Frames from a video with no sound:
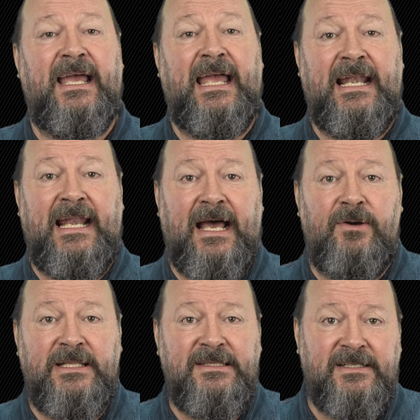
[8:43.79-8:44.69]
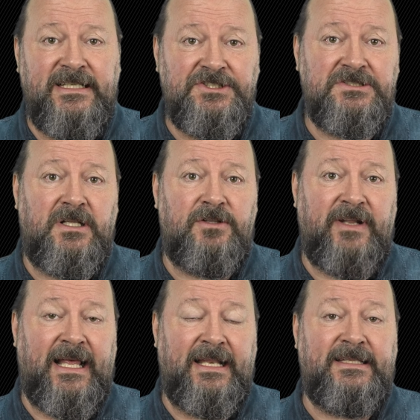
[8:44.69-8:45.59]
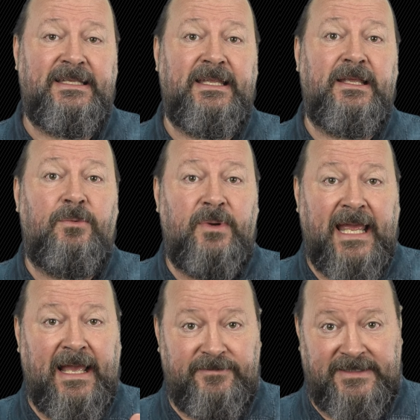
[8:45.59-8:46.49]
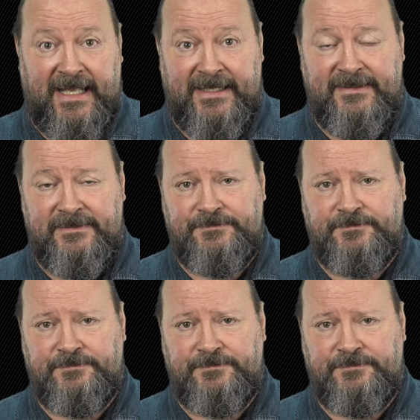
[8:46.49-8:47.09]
And now in the digital reality, we have that.